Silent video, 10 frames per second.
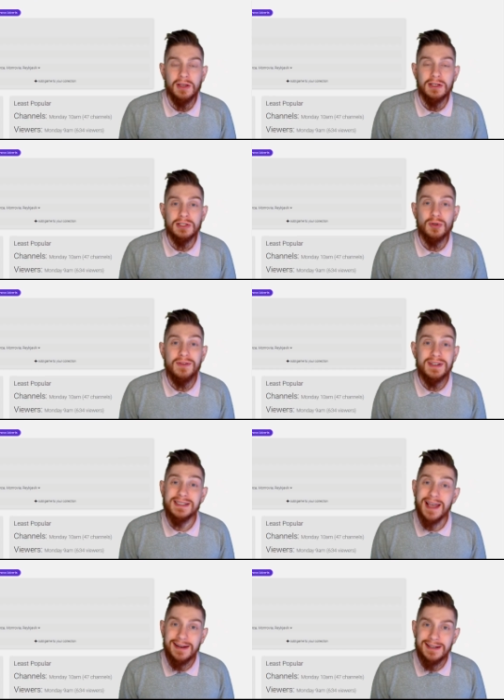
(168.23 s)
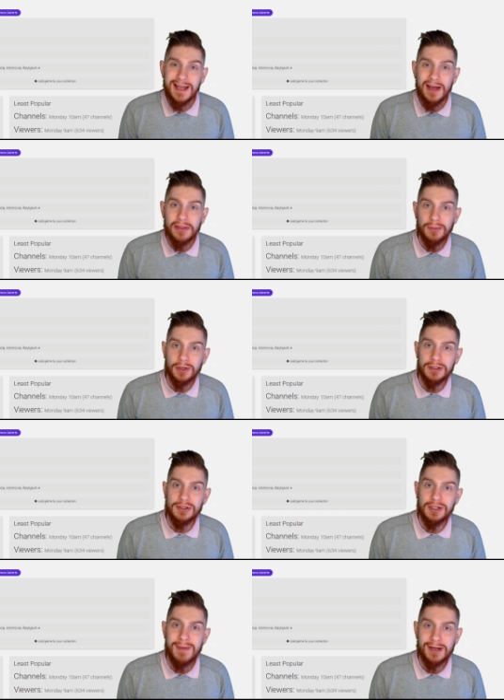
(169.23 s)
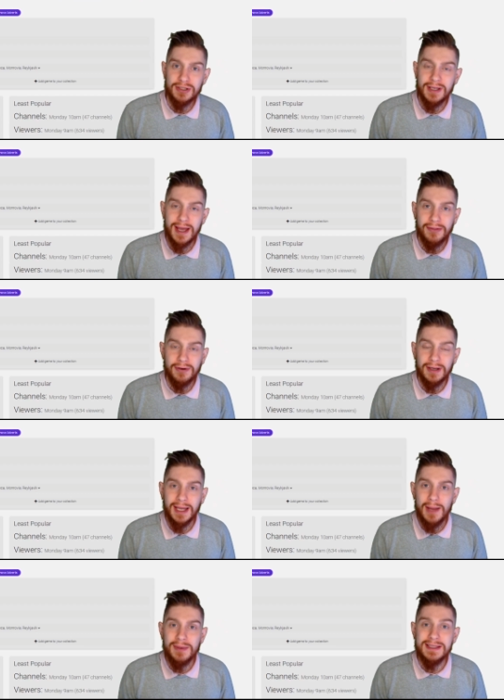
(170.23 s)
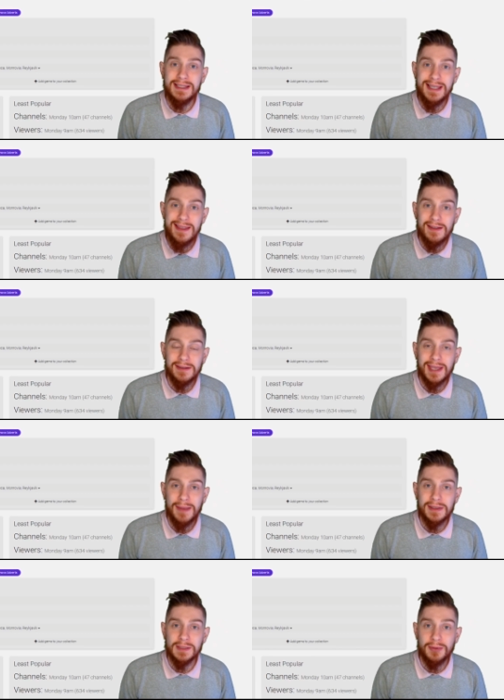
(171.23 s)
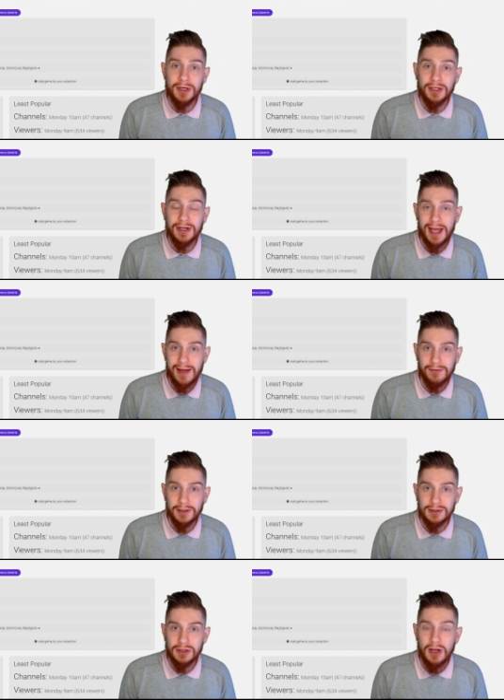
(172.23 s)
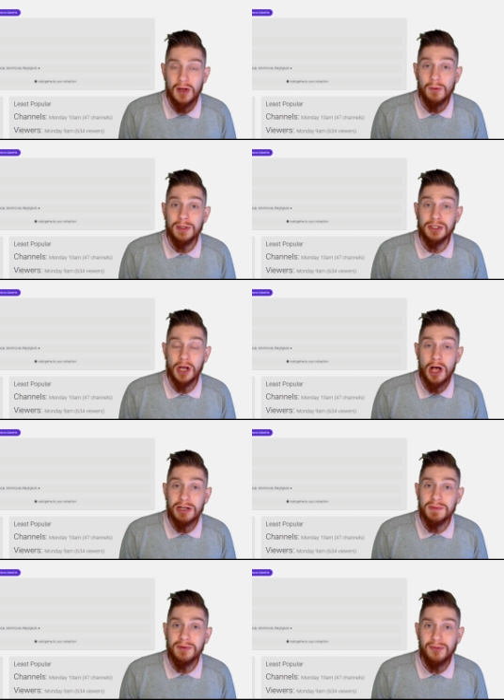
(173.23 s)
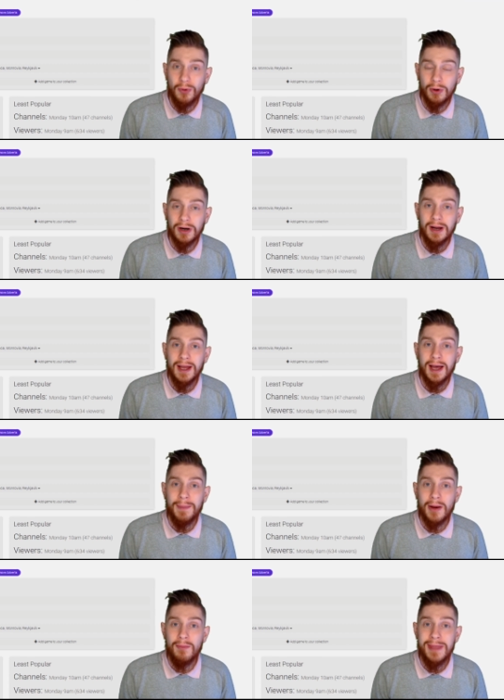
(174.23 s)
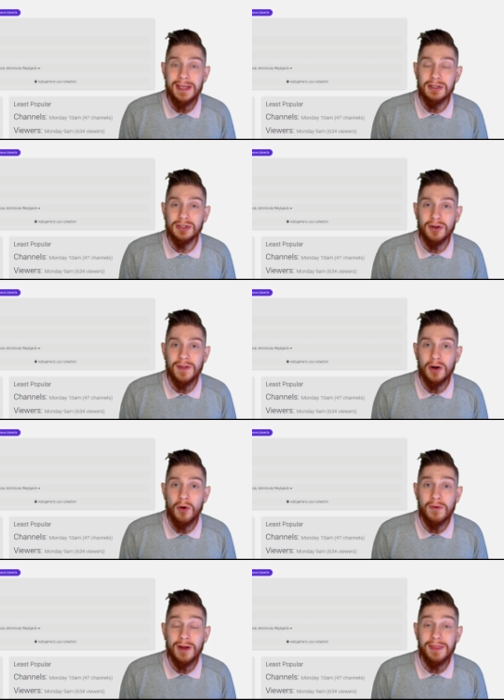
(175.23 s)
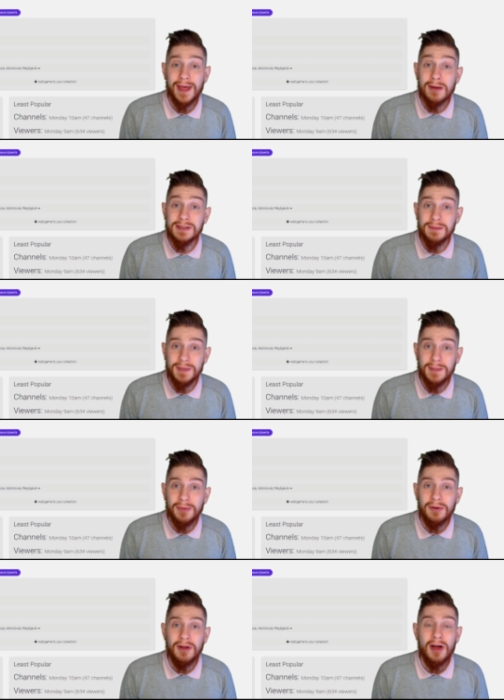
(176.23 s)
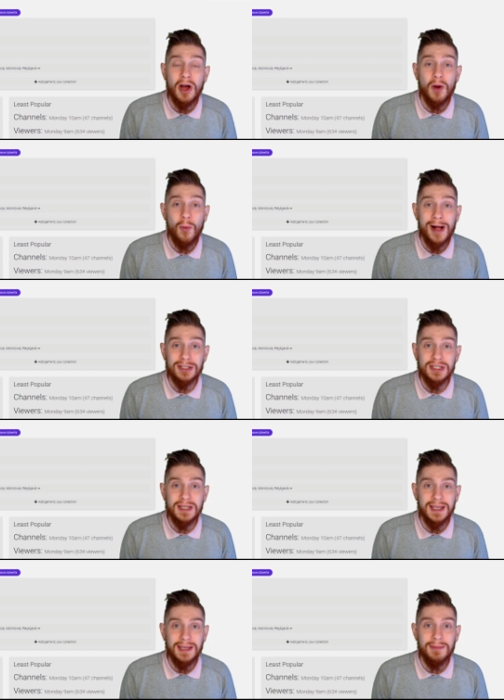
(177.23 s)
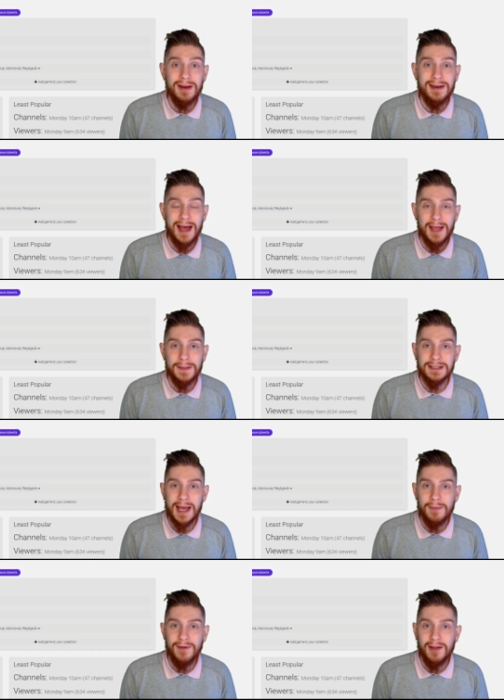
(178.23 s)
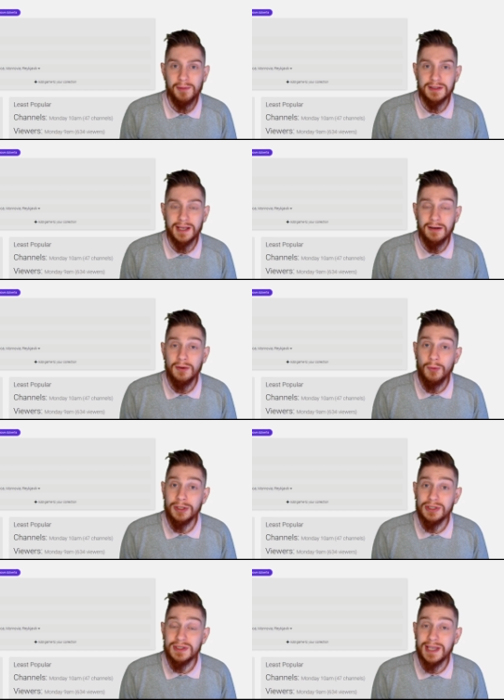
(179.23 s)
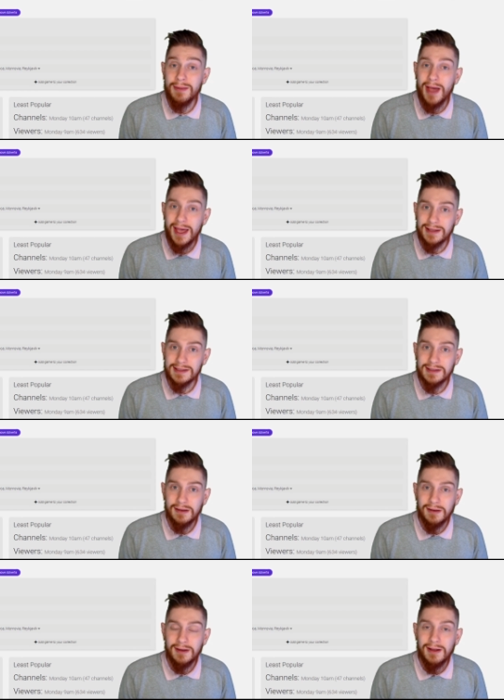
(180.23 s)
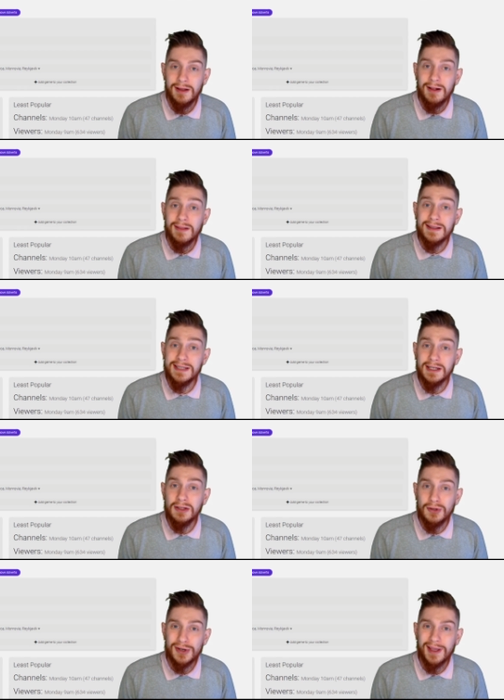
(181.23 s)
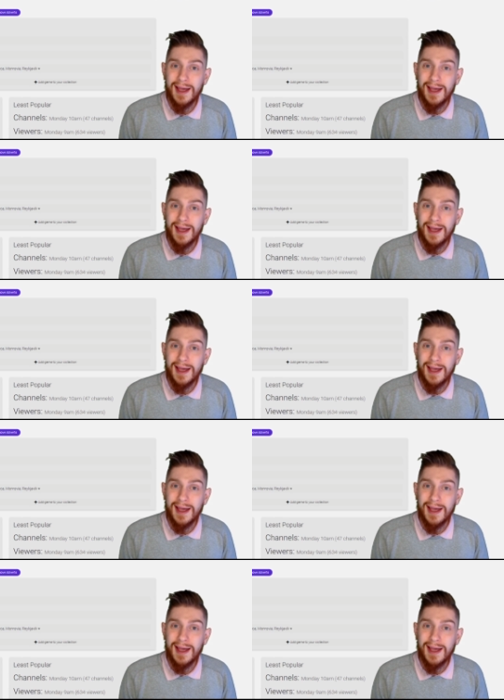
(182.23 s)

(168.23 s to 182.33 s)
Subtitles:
We've decided now that we're going to stream Magic the Gathering, and we see that the game has a pretty good average. We talked before about making sure that over 1,000 people are watching the game not in the top 5%, which this game has. Let's take a look at